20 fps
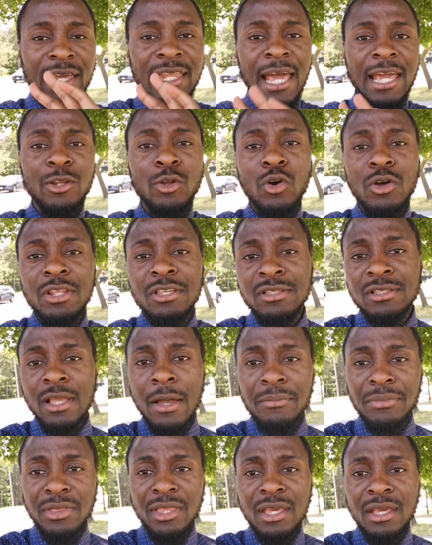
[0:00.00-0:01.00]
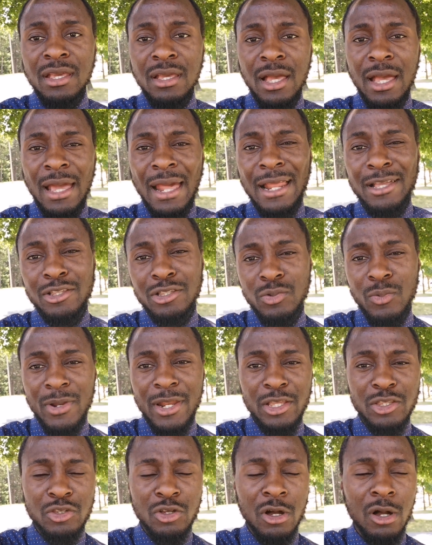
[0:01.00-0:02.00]
and i noticed something and i just
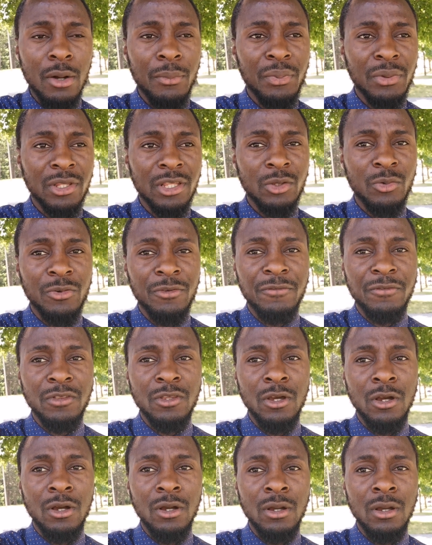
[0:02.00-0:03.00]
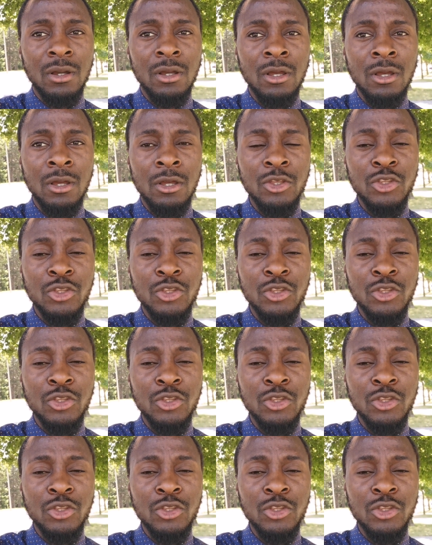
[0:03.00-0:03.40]
wanted to couple it with the